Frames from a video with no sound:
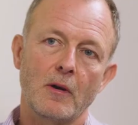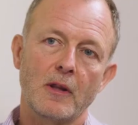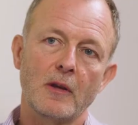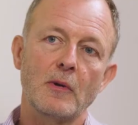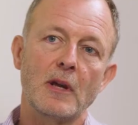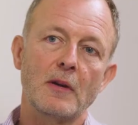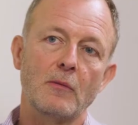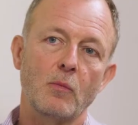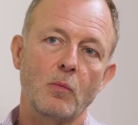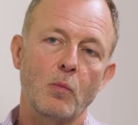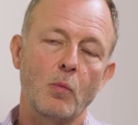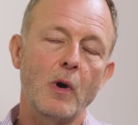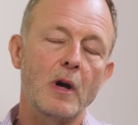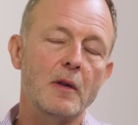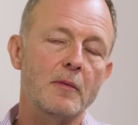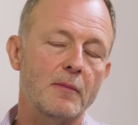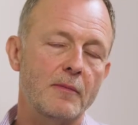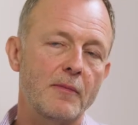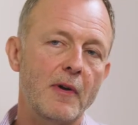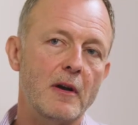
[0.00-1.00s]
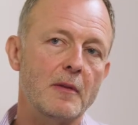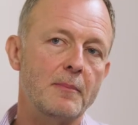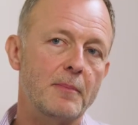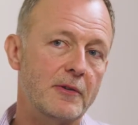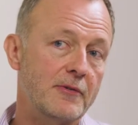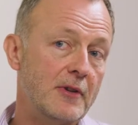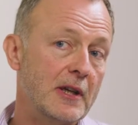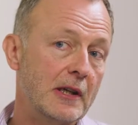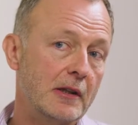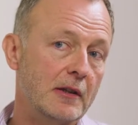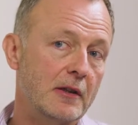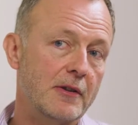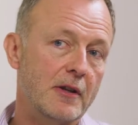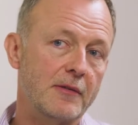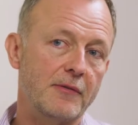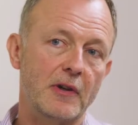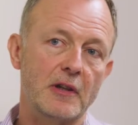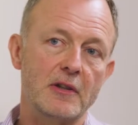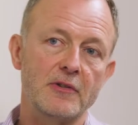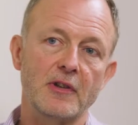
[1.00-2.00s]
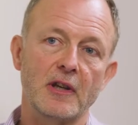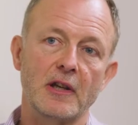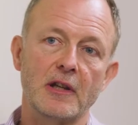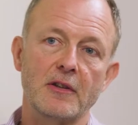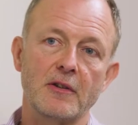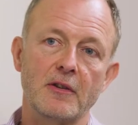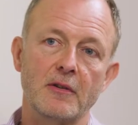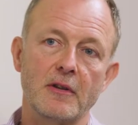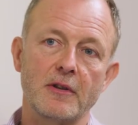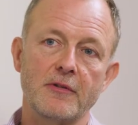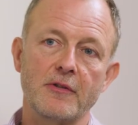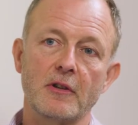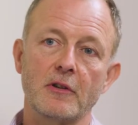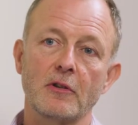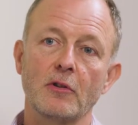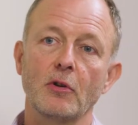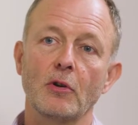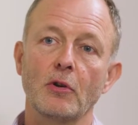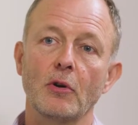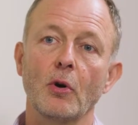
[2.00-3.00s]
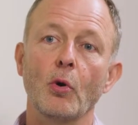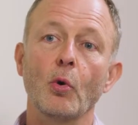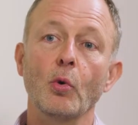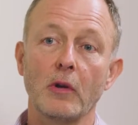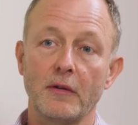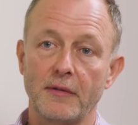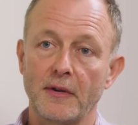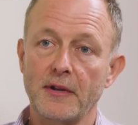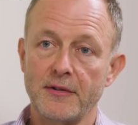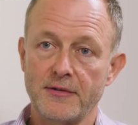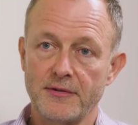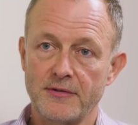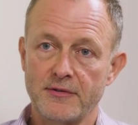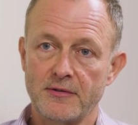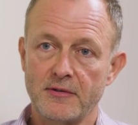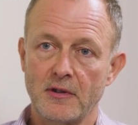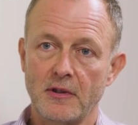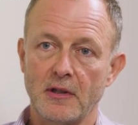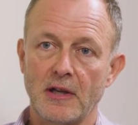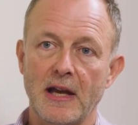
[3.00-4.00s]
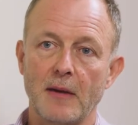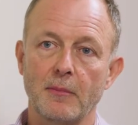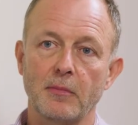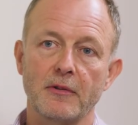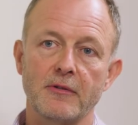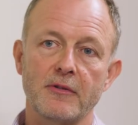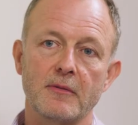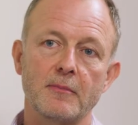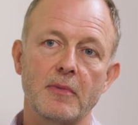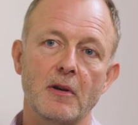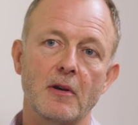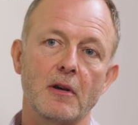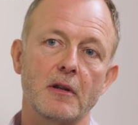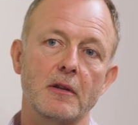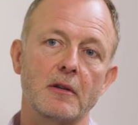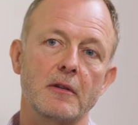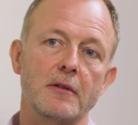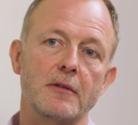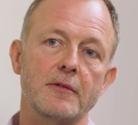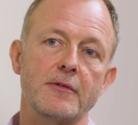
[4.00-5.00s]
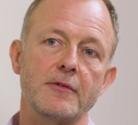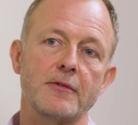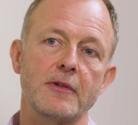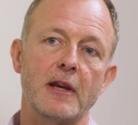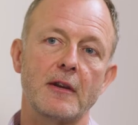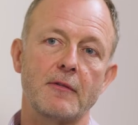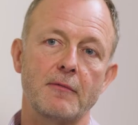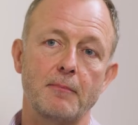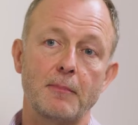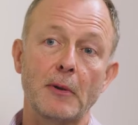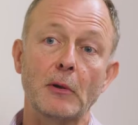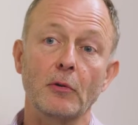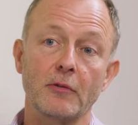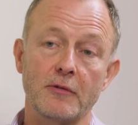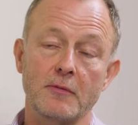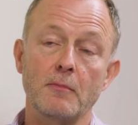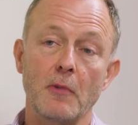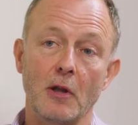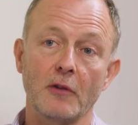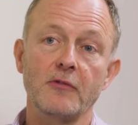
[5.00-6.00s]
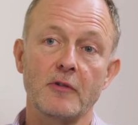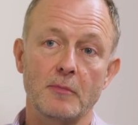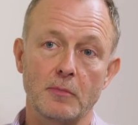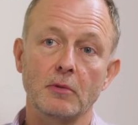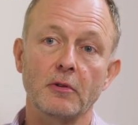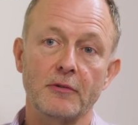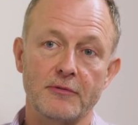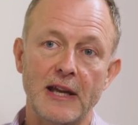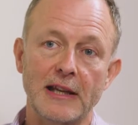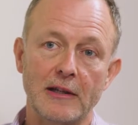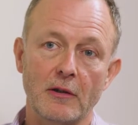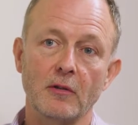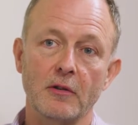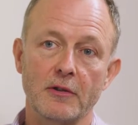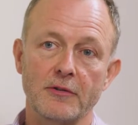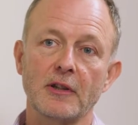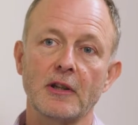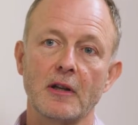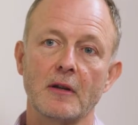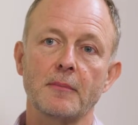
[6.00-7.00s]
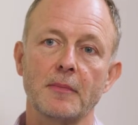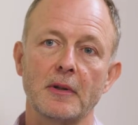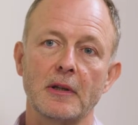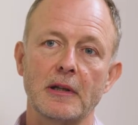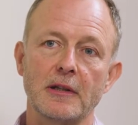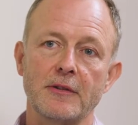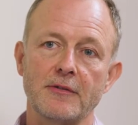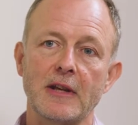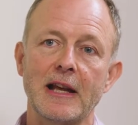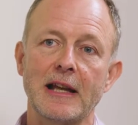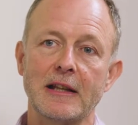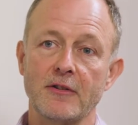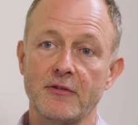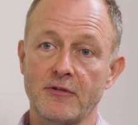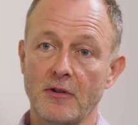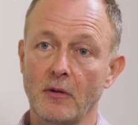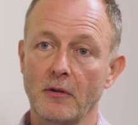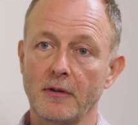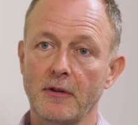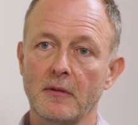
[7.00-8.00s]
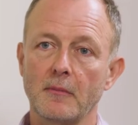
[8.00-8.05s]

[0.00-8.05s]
I think we have one very particular differentiator is that all of us at Hampleton Partners have built multiple technology companies and sold